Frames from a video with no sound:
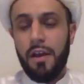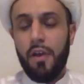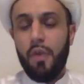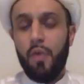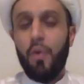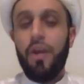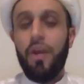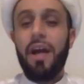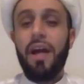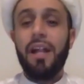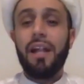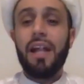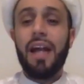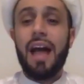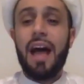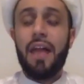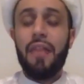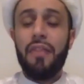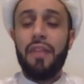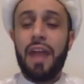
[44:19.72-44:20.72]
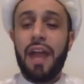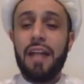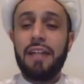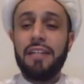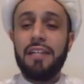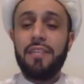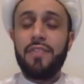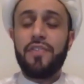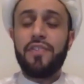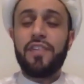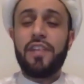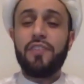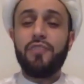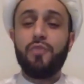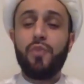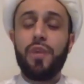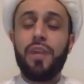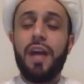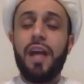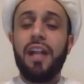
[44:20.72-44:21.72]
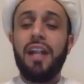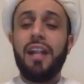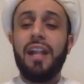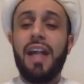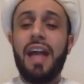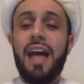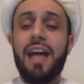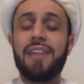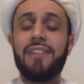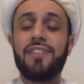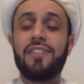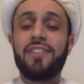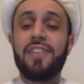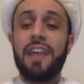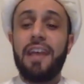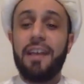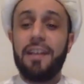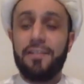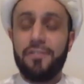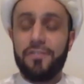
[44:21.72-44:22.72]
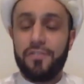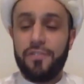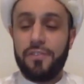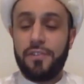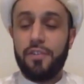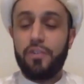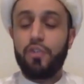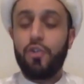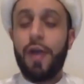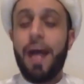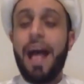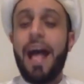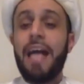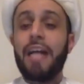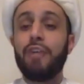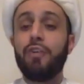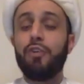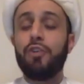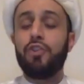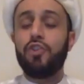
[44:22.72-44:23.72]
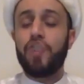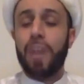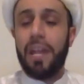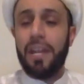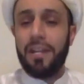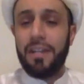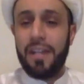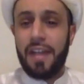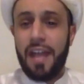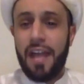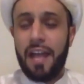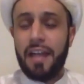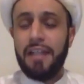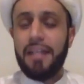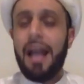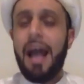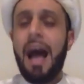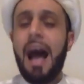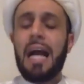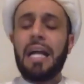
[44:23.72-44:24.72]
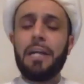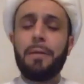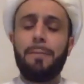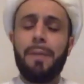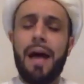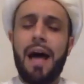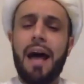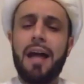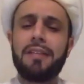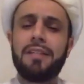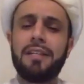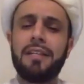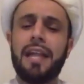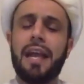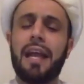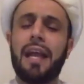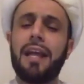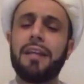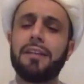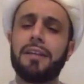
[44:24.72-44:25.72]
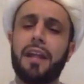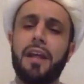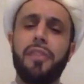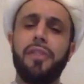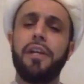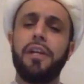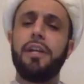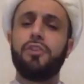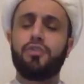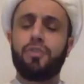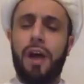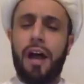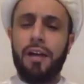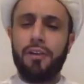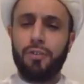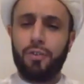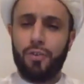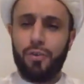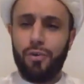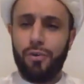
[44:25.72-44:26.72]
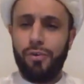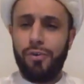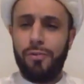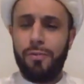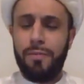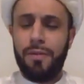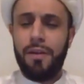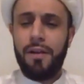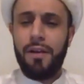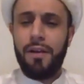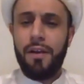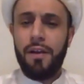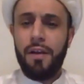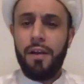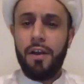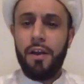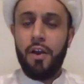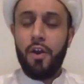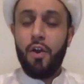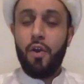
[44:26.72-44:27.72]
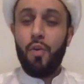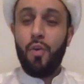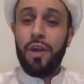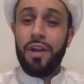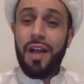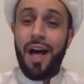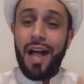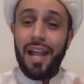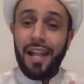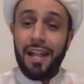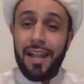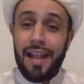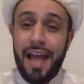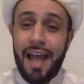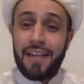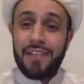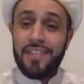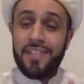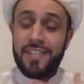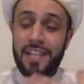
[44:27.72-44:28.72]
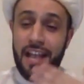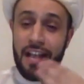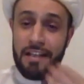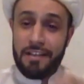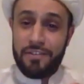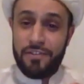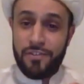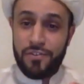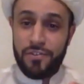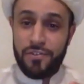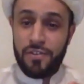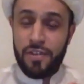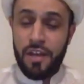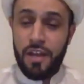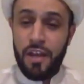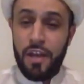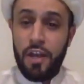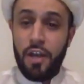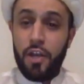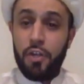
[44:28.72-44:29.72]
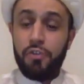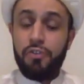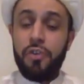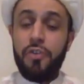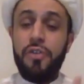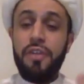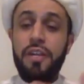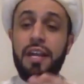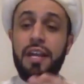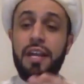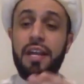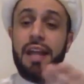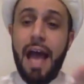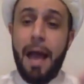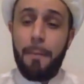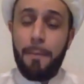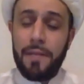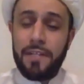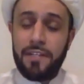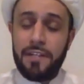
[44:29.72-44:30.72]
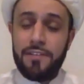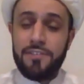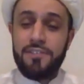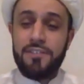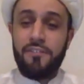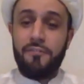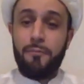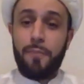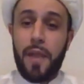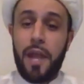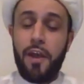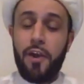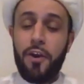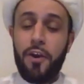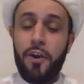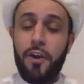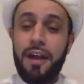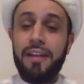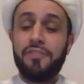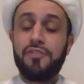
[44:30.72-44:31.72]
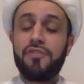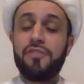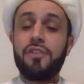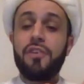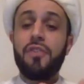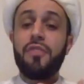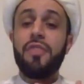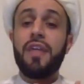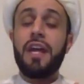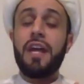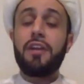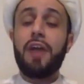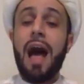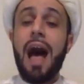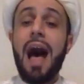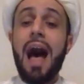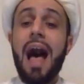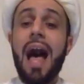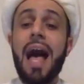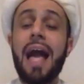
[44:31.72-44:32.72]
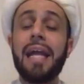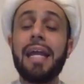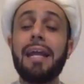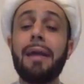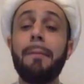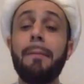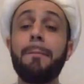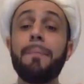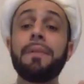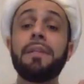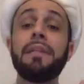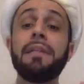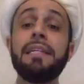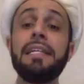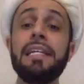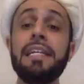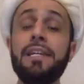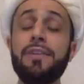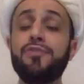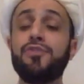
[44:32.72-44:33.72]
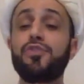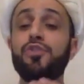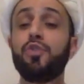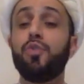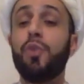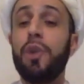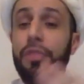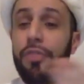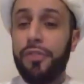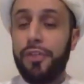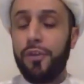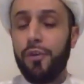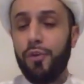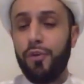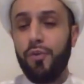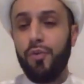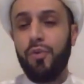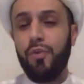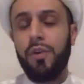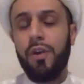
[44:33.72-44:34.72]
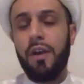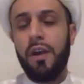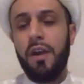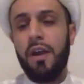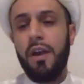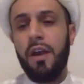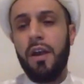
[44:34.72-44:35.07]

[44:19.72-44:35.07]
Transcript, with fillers: When Allah, the hadith says, when Allah says to Ahlul Jannah, Ya ibadi laqad raditu ankum. When Allah says to the inhabitants of paradise that I am pleased with you,